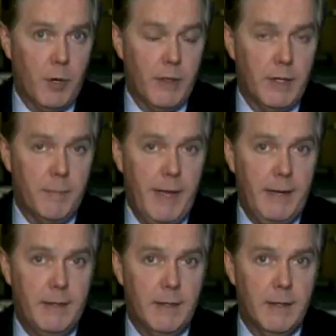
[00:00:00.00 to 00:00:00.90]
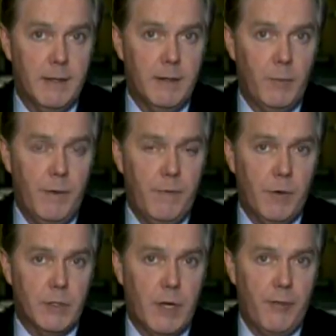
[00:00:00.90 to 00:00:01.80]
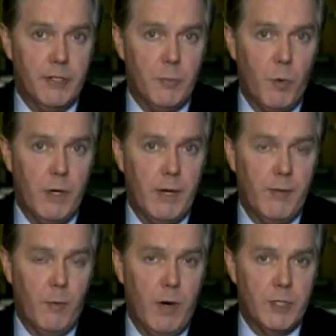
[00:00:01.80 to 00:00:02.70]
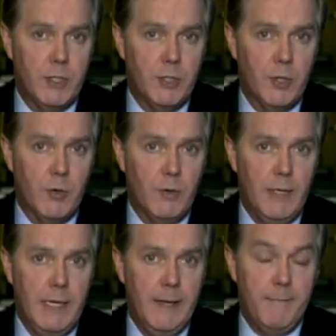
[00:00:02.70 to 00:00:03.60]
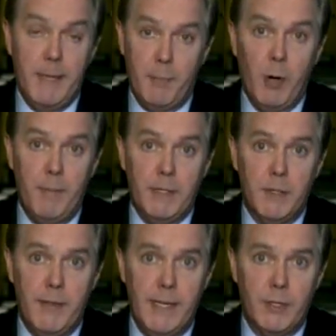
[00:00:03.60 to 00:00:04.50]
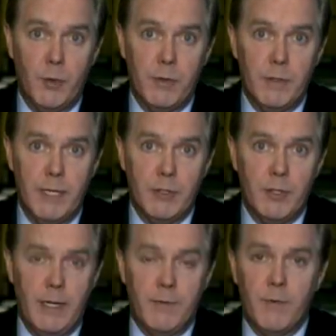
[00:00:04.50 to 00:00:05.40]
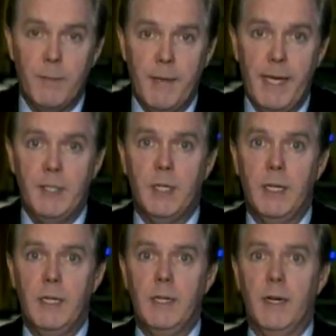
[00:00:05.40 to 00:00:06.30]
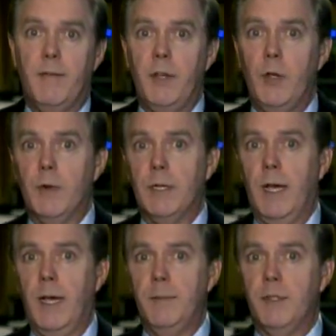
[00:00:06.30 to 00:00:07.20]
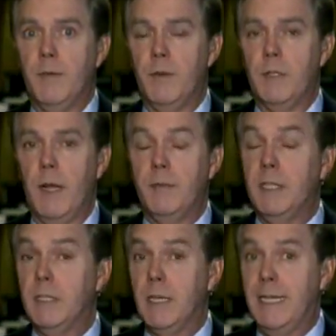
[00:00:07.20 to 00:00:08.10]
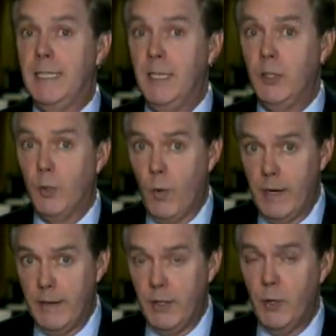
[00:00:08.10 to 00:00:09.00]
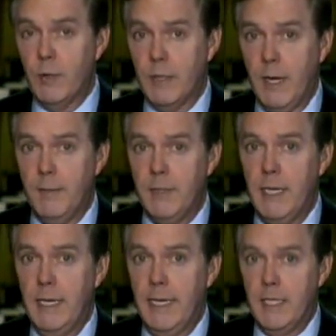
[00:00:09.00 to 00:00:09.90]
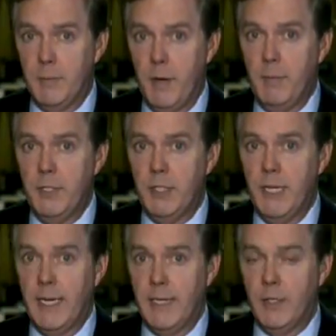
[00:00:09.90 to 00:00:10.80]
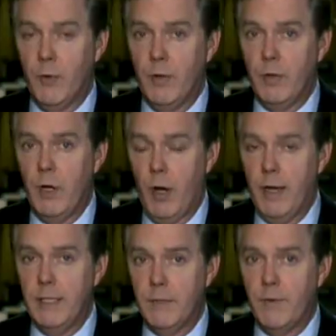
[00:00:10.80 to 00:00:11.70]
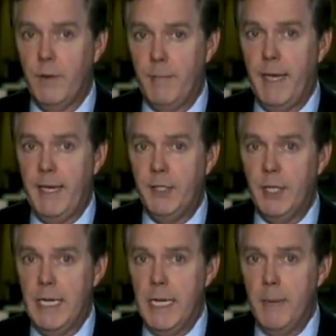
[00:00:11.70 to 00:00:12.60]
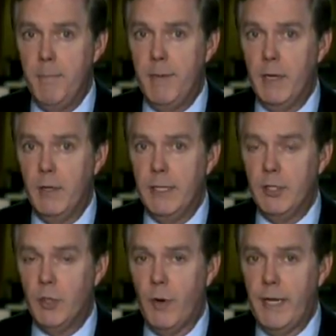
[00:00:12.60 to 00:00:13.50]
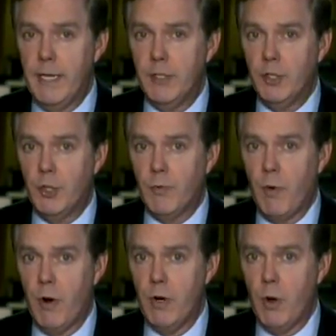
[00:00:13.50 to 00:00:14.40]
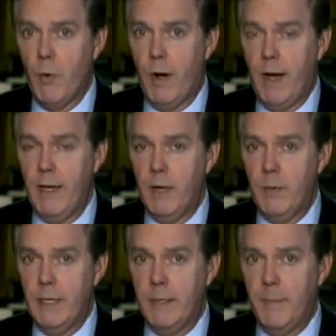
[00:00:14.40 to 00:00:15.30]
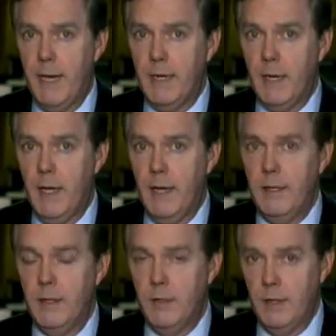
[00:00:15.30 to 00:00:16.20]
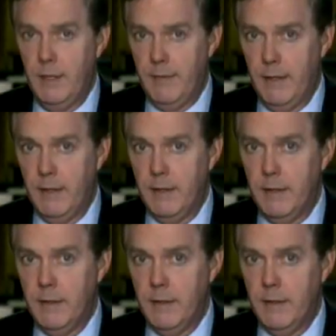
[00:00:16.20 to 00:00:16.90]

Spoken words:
Part of the debate that we focused on this morning on the Washington Journal, in part based on the editorial yesterday front page of the New York Times. The first time since 1920, the New York Times has published an editorial on its front page. Bill is joining us, Girard, Ohio, Independent Line. Good evening.